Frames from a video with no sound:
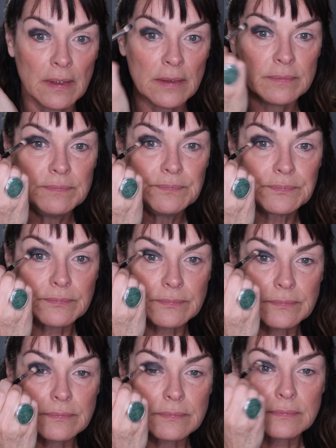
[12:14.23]

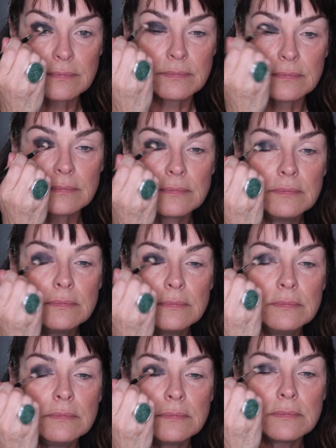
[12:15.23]

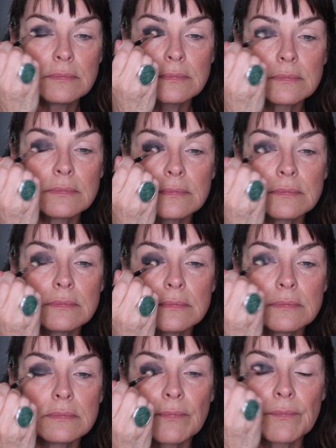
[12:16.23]

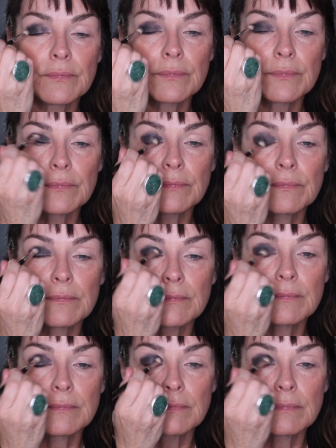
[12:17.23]

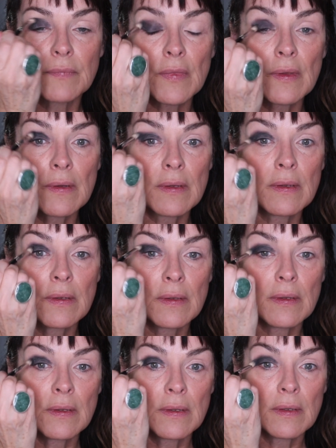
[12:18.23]

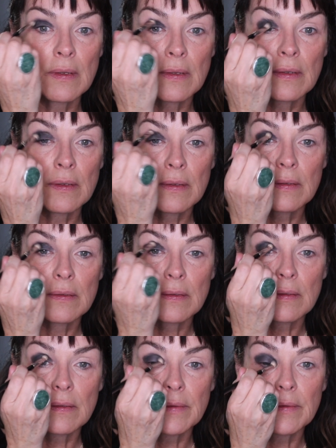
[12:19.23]

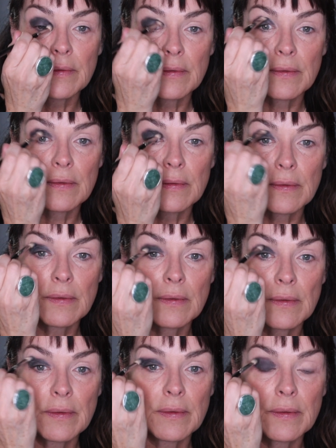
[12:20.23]

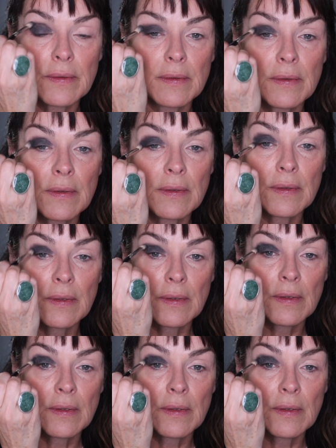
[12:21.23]
Nobody speaks.